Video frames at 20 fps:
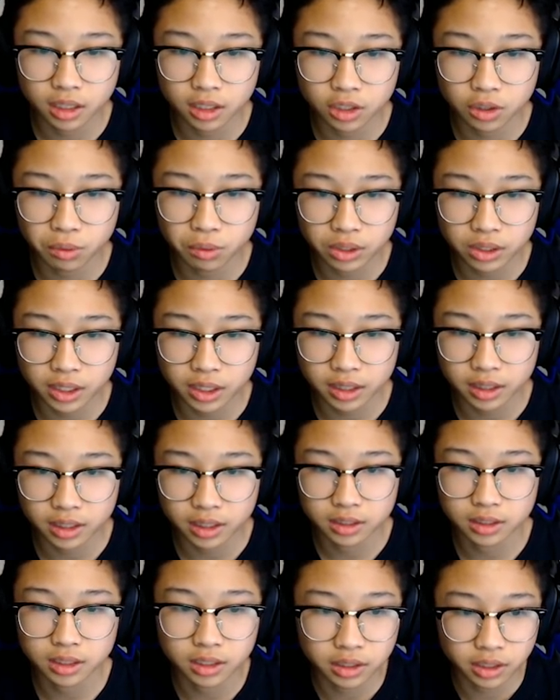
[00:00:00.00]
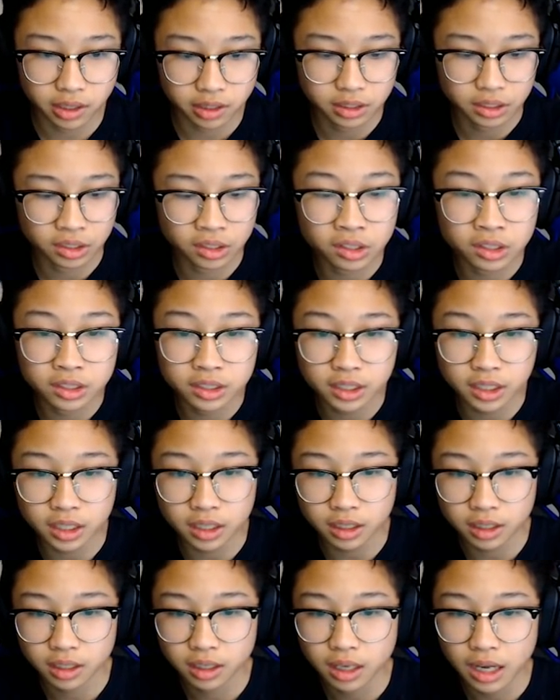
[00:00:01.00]
and you would click this, and as you can
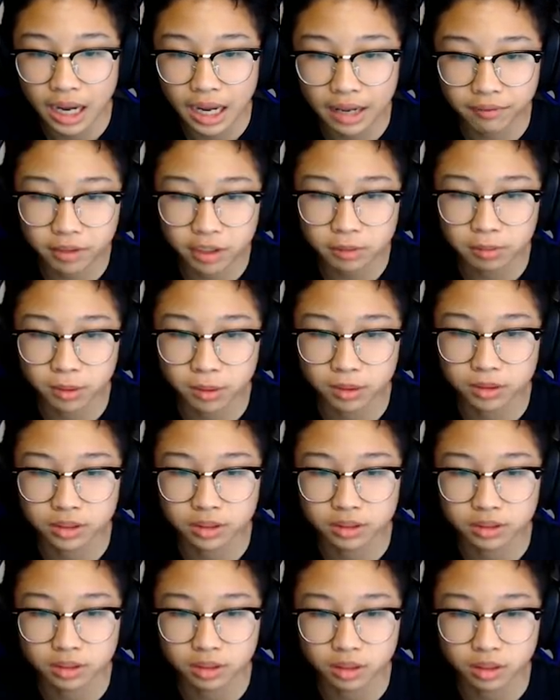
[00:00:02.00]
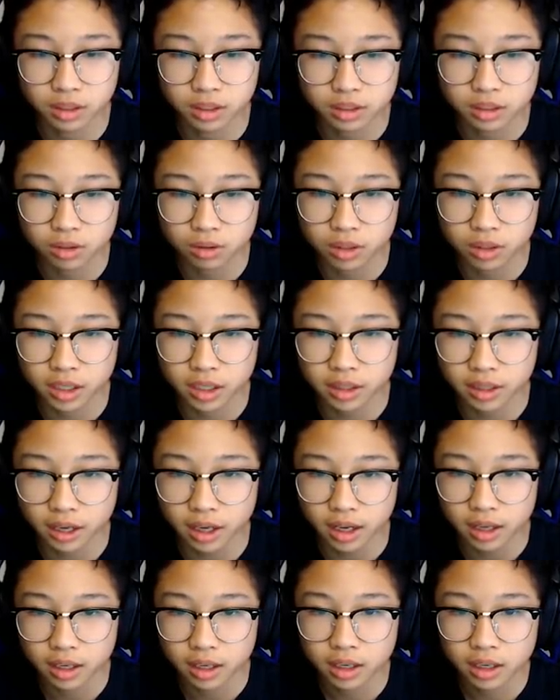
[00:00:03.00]
see, I have explosion. So let's go click
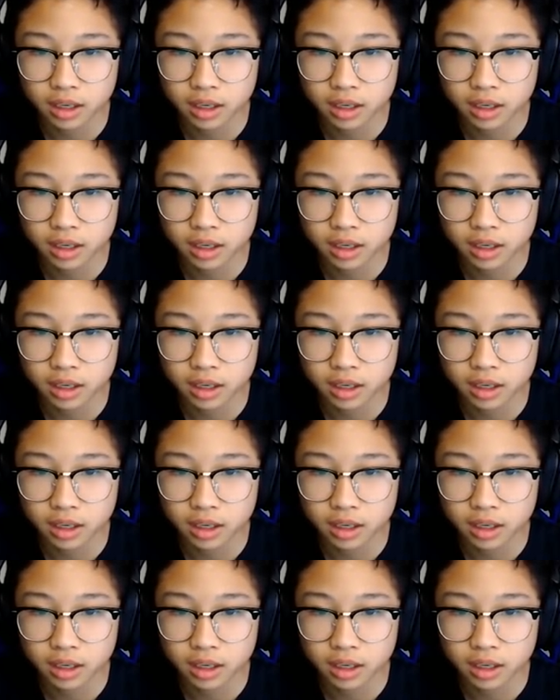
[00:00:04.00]
that.